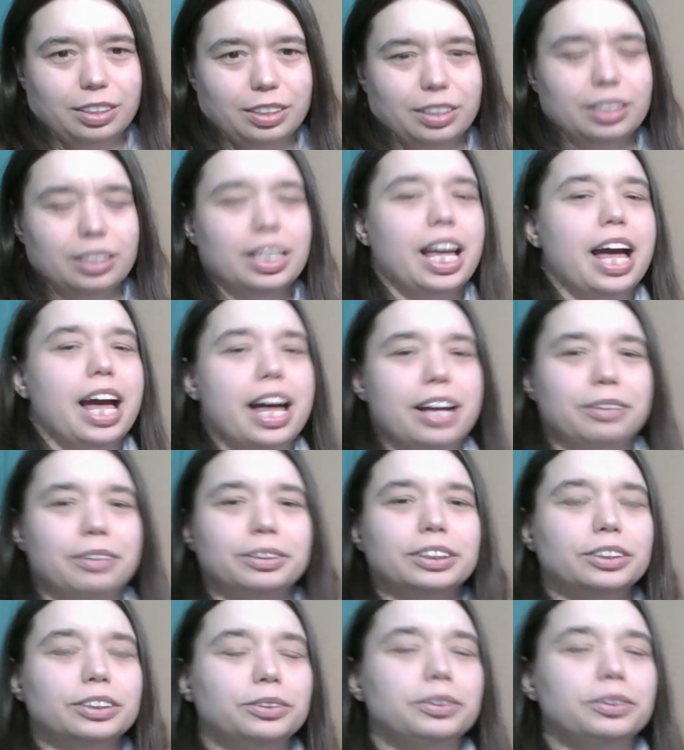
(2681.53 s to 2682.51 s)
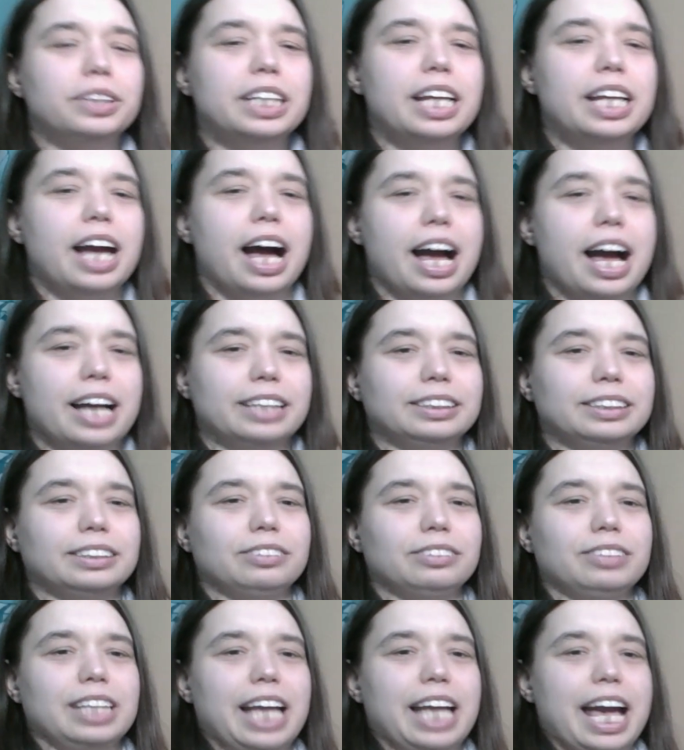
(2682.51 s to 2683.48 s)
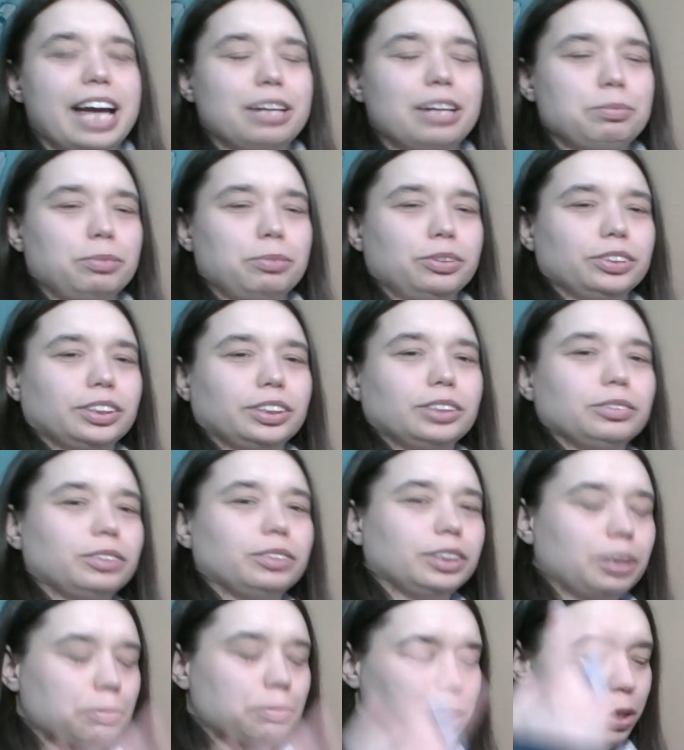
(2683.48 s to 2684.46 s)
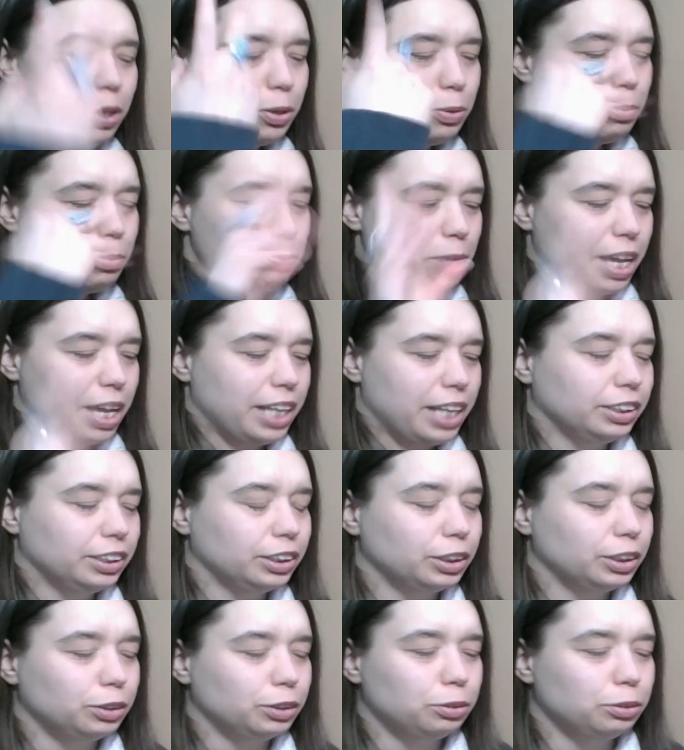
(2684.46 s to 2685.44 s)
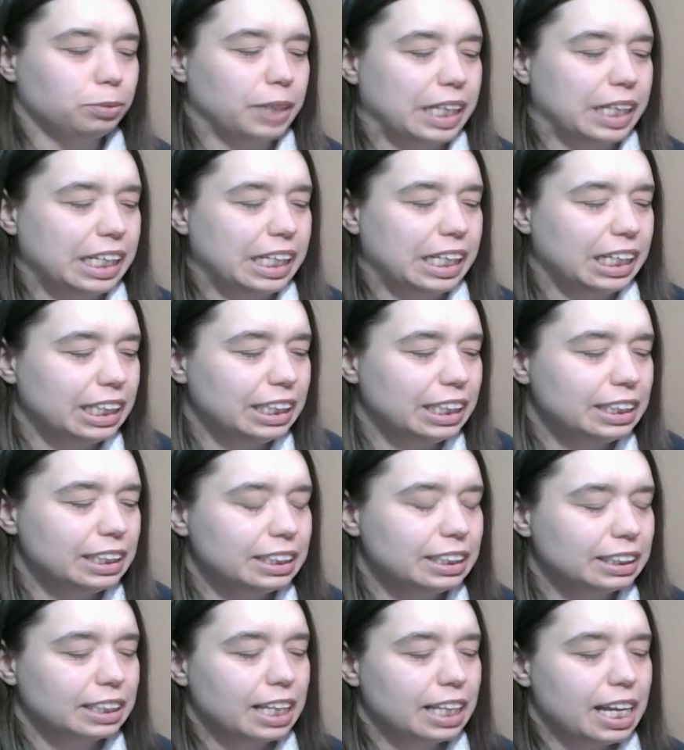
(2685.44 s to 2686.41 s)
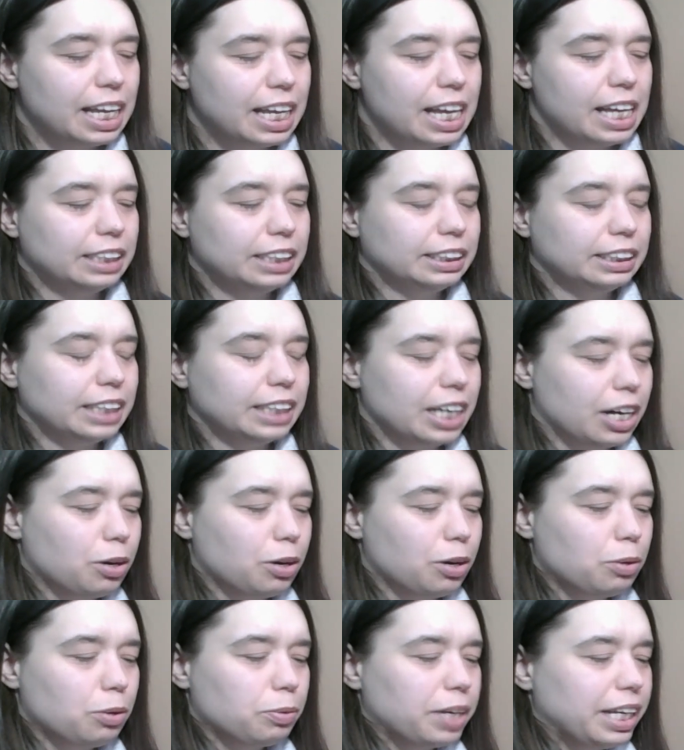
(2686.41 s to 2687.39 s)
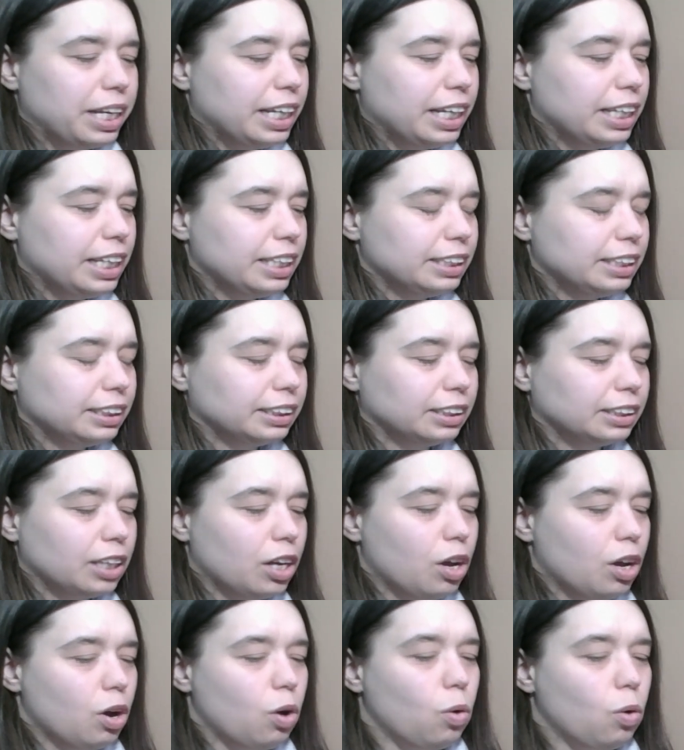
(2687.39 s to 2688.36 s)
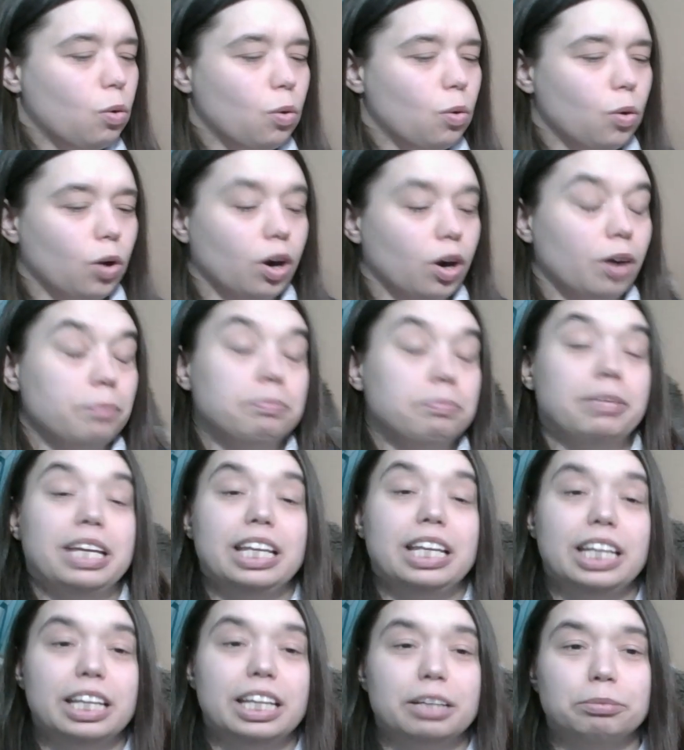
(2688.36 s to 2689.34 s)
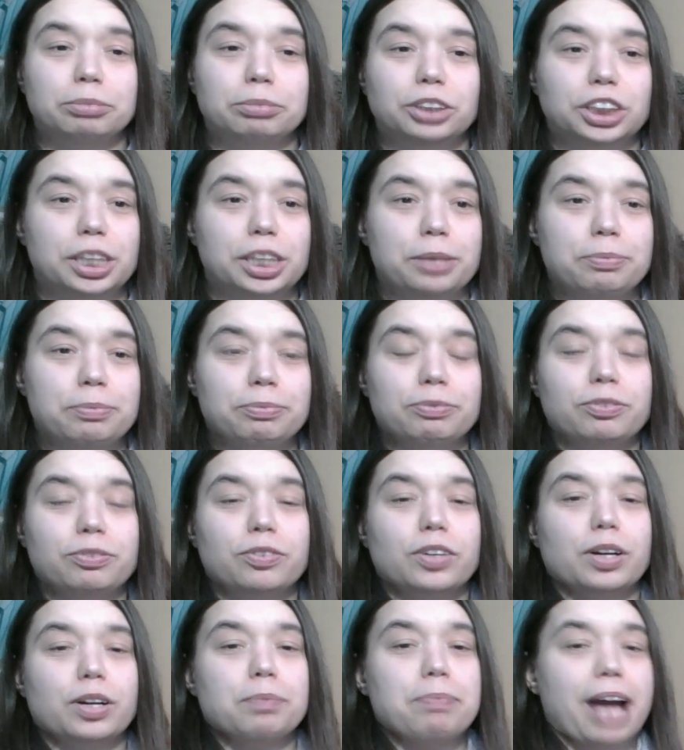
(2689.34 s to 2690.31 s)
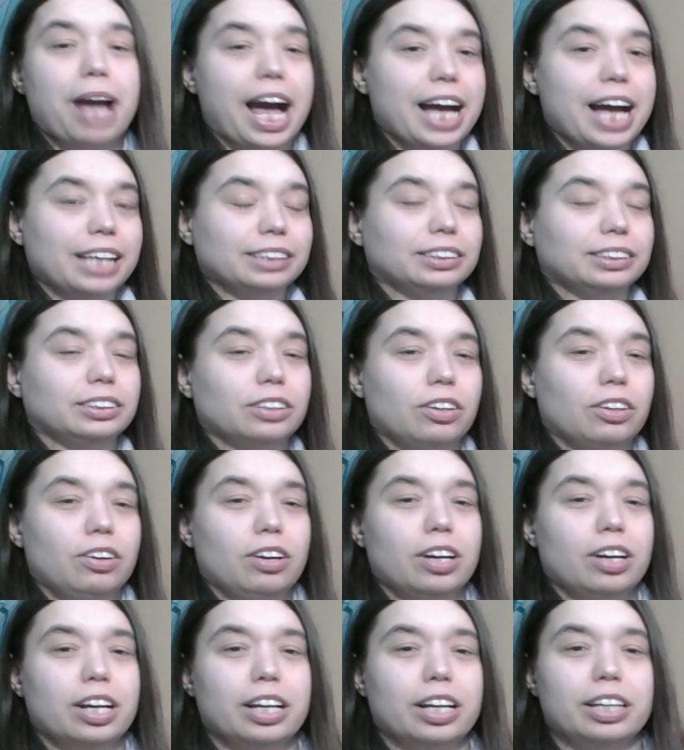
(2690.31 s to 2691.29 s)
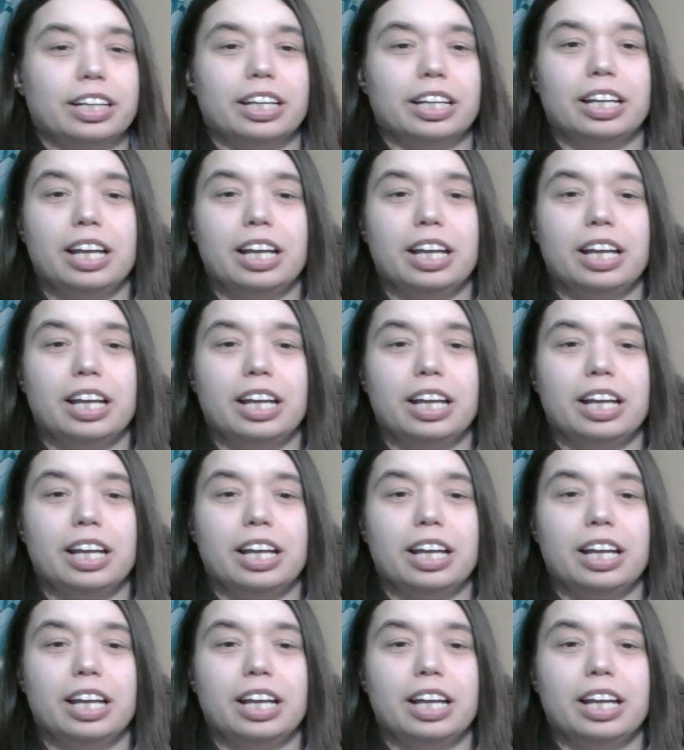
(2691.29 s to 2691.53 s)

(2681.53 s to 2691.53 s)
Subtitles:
Yeah, it was through the eyes of the animals. So some of you may do readings and tarot readings or mediumship for passed on